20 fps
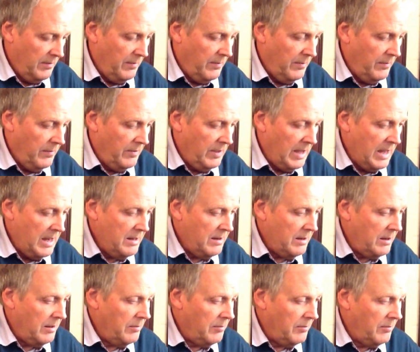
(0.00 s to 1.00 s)

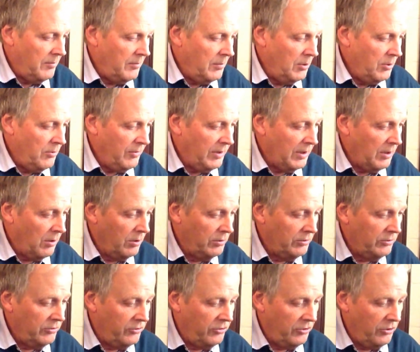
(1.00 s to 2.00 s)
Then moving
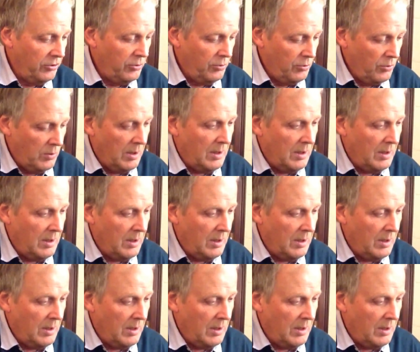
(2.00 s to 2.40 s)
on to